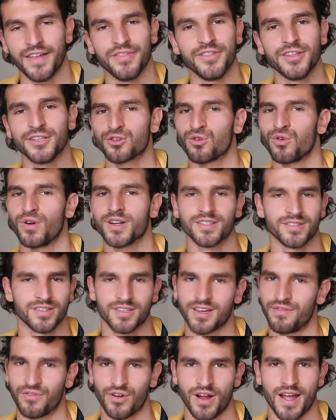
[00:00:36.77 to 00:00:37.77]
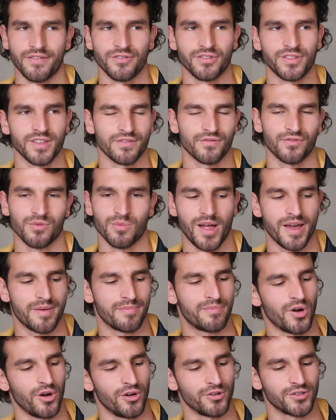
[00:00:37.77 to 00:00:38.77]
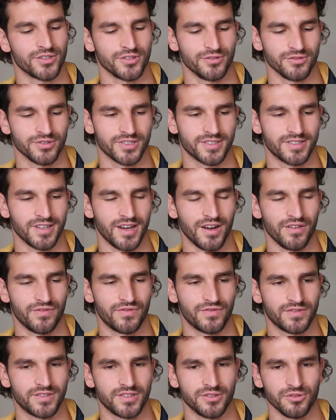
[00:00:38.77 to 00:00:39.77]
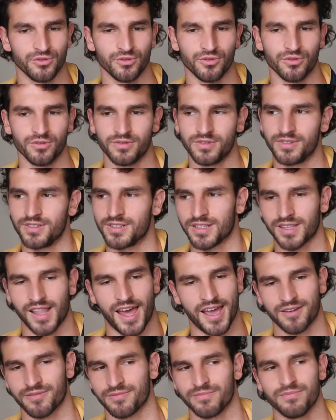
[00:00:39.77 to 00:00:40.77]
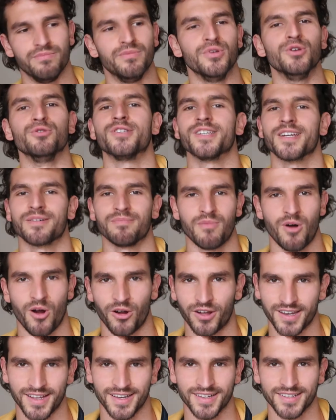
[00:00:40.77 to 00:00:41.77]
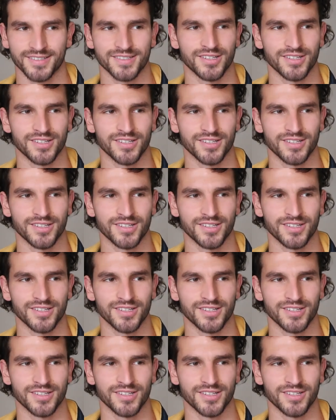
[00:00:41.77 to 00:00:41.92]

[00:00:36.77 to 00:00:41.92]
And these questions cover everything from like personal stuff to like music marketing.